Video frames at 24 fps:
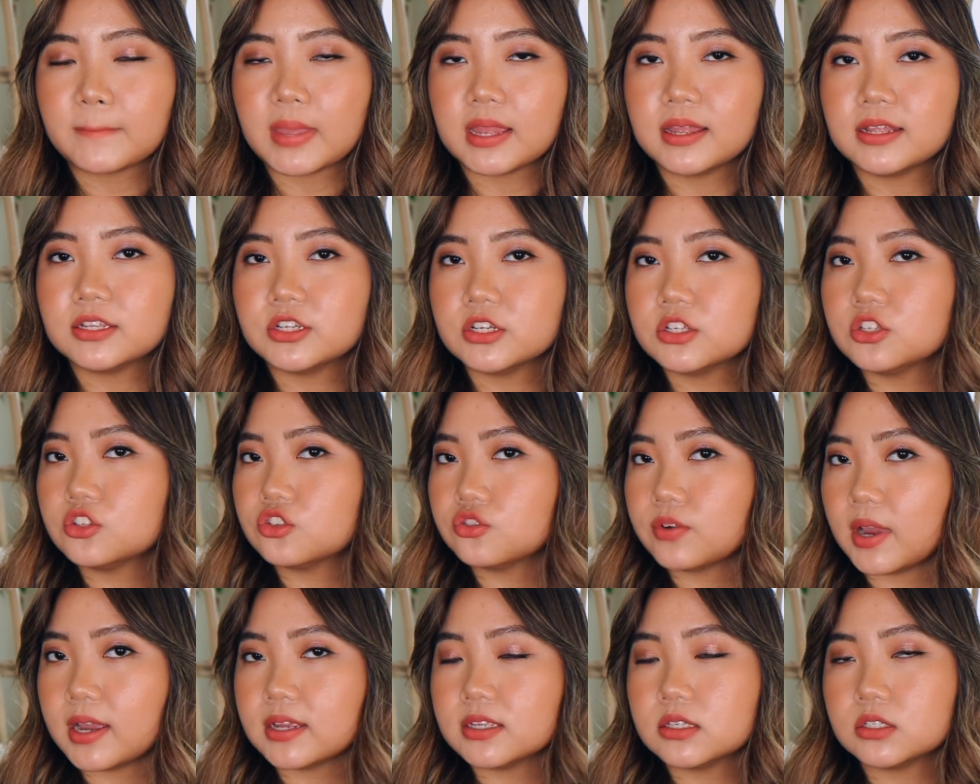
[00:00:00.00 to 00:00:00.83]
It just
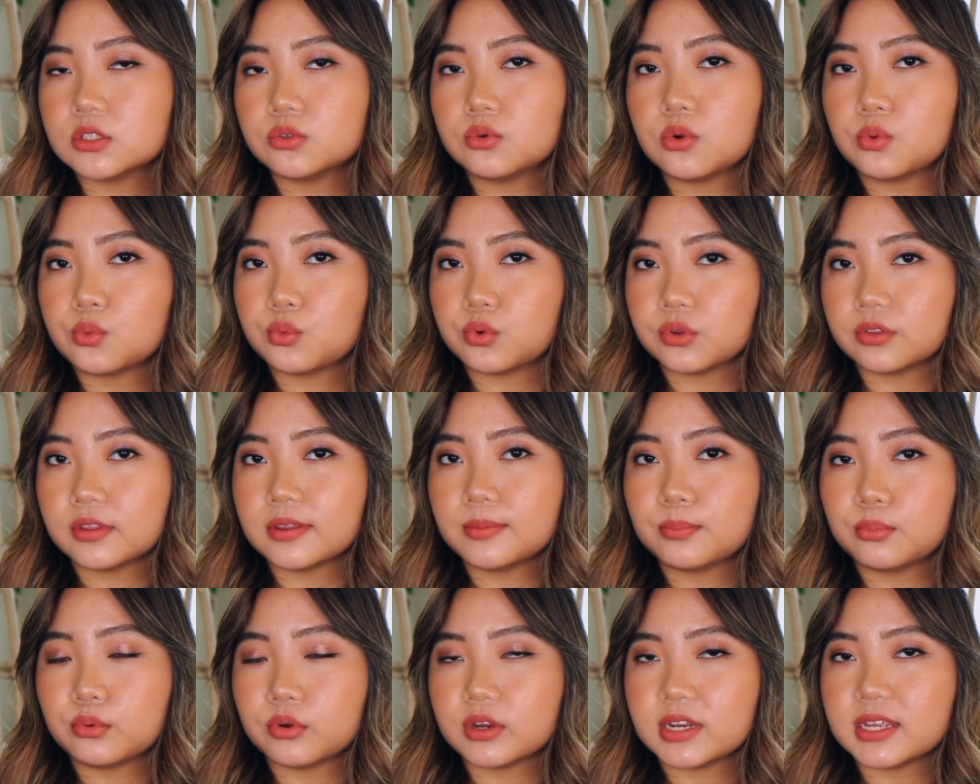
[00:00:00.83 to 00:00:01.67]
dries to a really
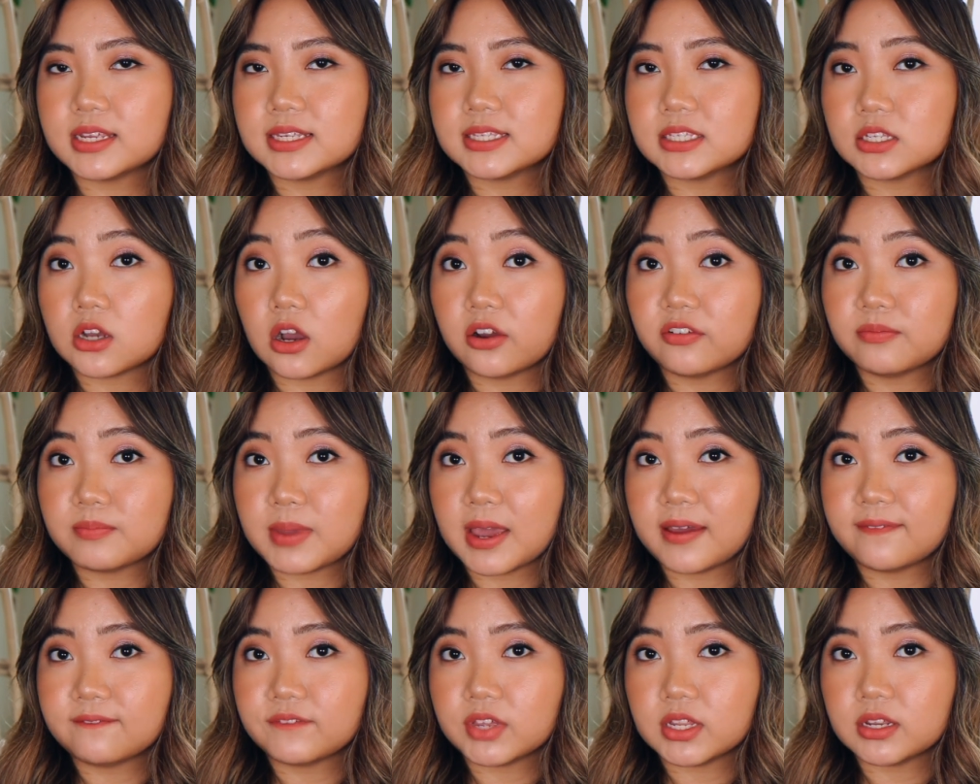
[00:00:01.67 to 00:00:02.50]
pretty soft
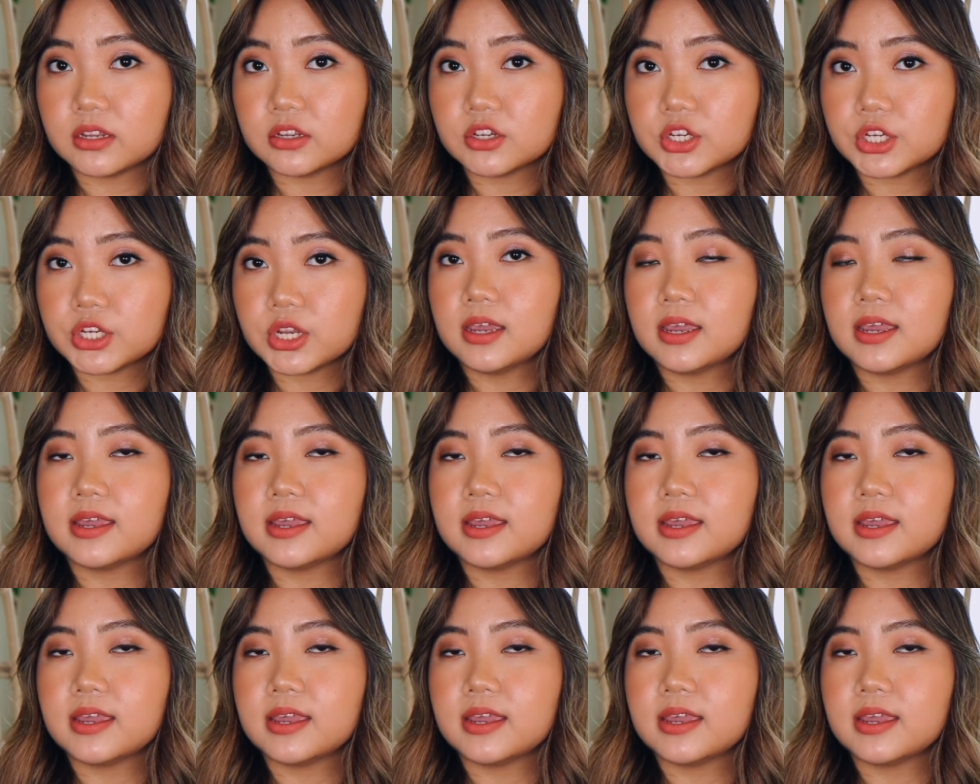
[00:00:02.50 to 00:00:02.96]
matte finish.